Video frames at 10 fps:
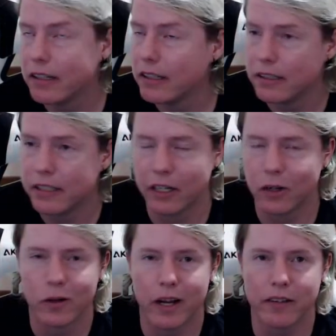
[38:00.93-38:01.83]
you
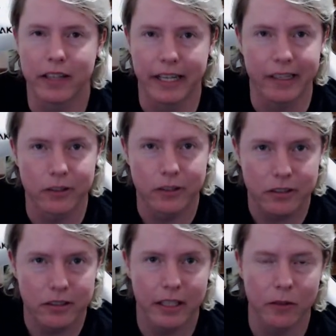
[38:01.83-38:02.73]
know, everything
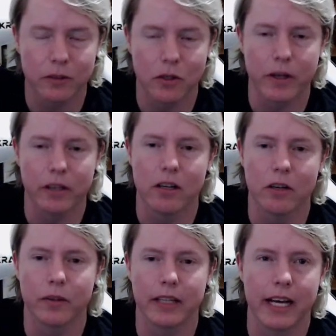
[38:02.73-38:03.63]
else that was going along
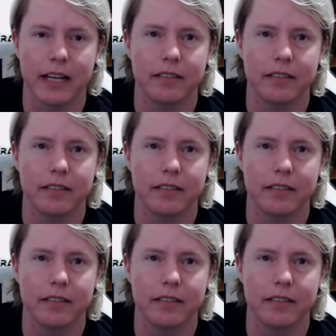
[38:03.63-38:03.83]
with that.